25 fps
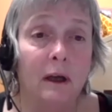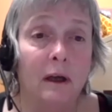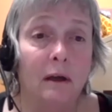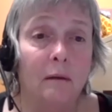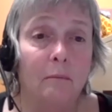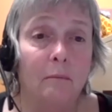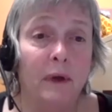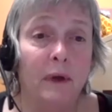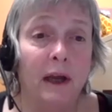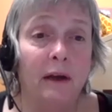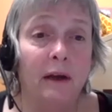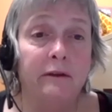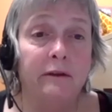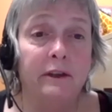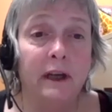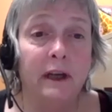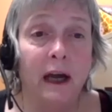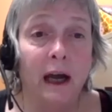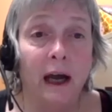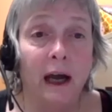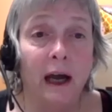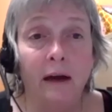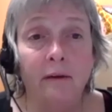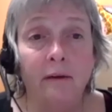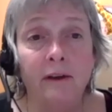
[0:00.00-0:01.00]
be able to
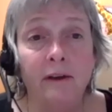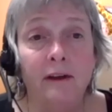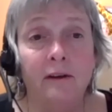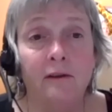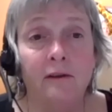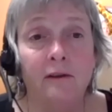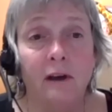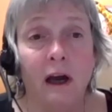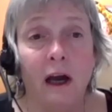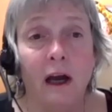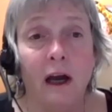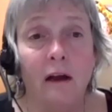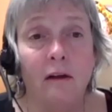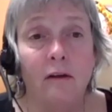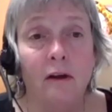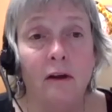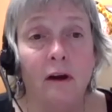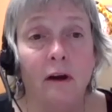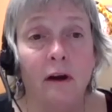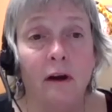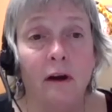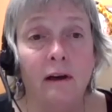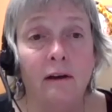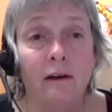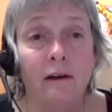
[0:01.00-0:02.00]
have this
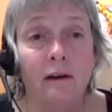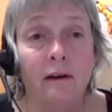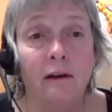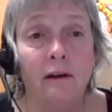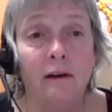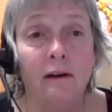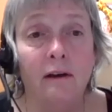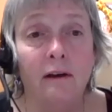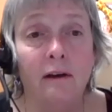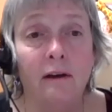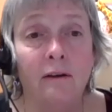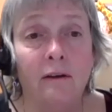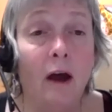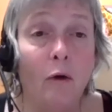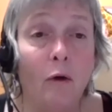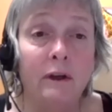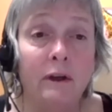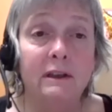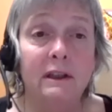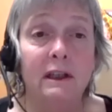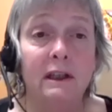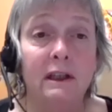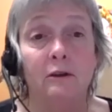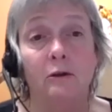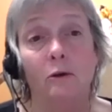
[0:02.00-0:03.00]
dialogue, is
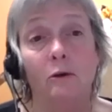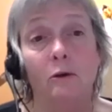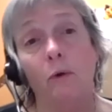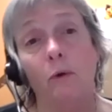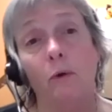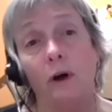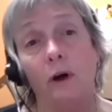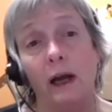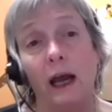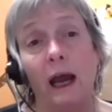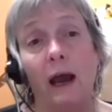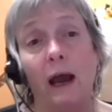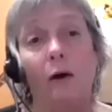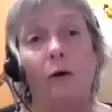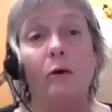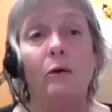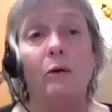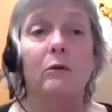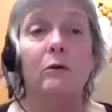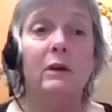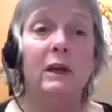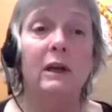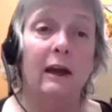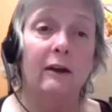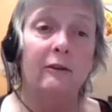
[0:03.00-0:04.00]
not only to get the word
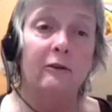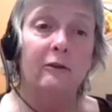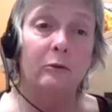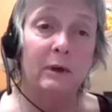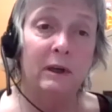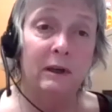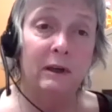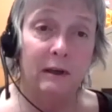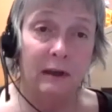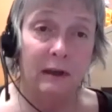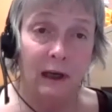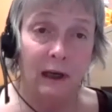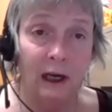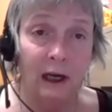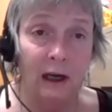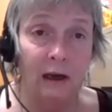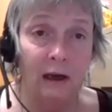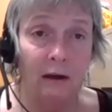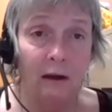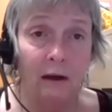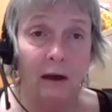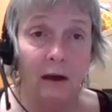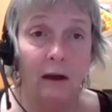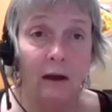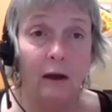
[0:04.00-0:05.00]
out. Oh, yes, we did
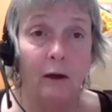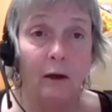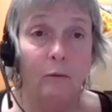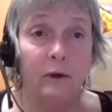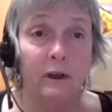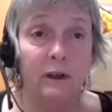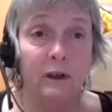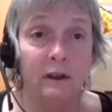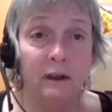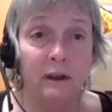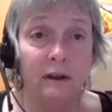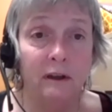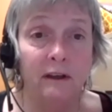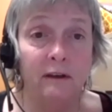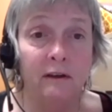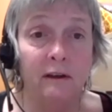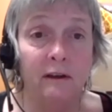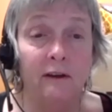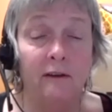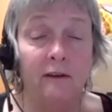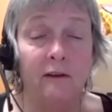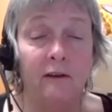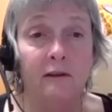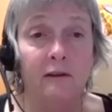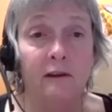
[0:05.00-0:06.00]
it. We did the
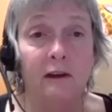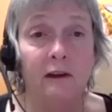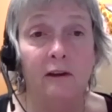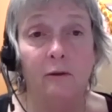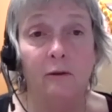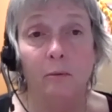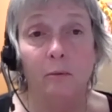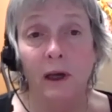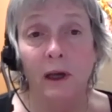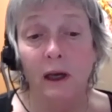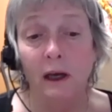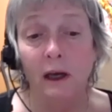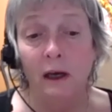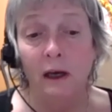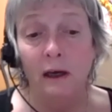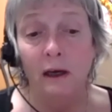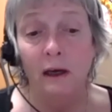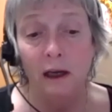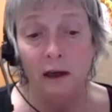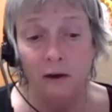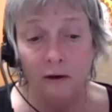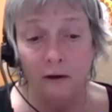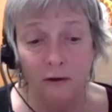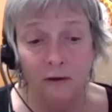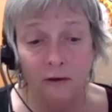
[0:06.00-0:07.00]
needs assessment, and
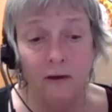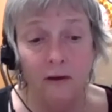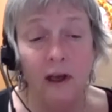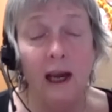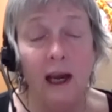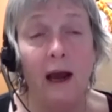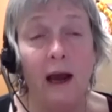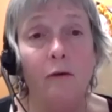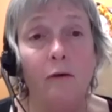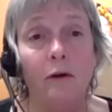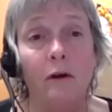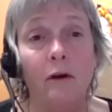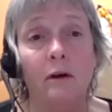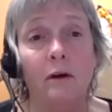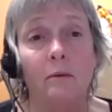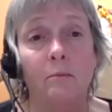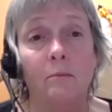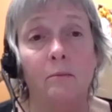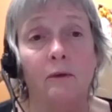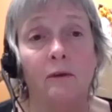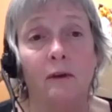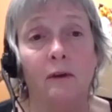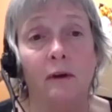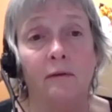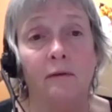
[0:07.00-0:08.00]
here's the
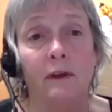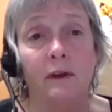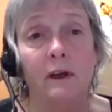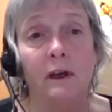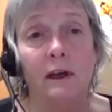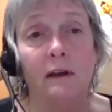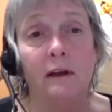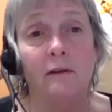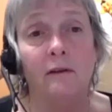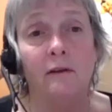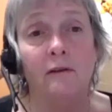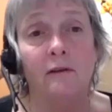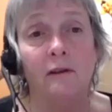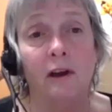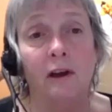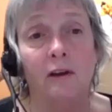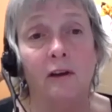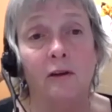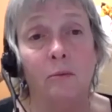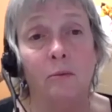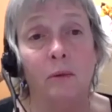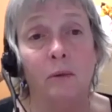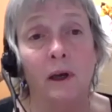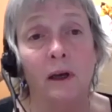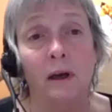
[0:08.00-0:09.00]
outcomes of the needs
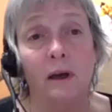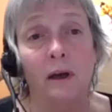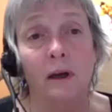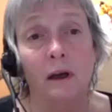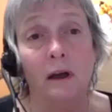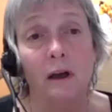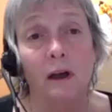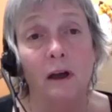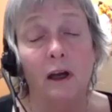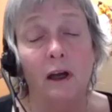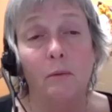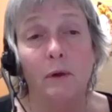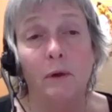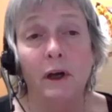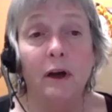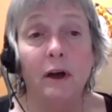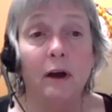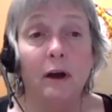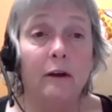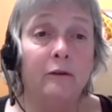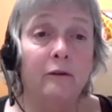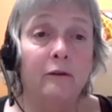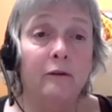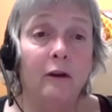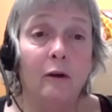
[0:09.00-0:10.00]
assessment. But
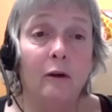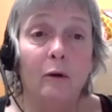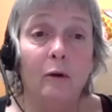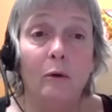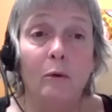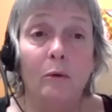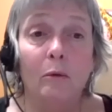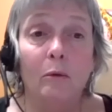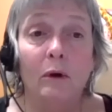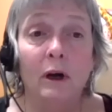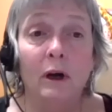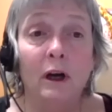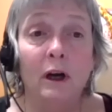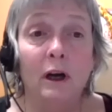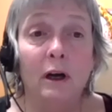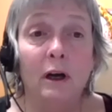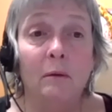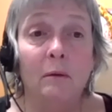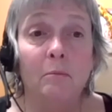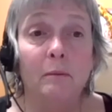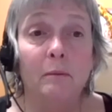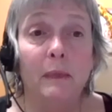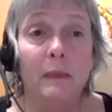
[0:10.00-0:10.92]
also, I